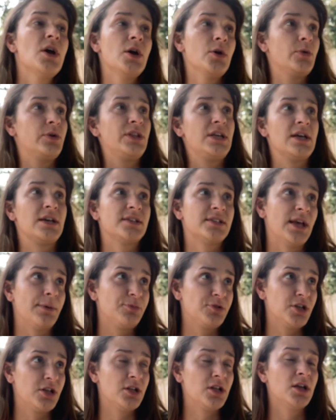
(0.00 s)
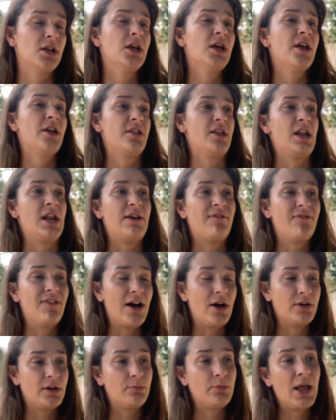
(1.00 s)
with the exception that I
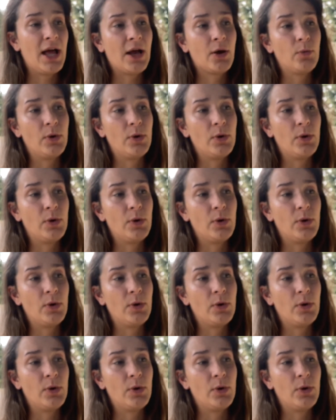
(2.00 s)
found a black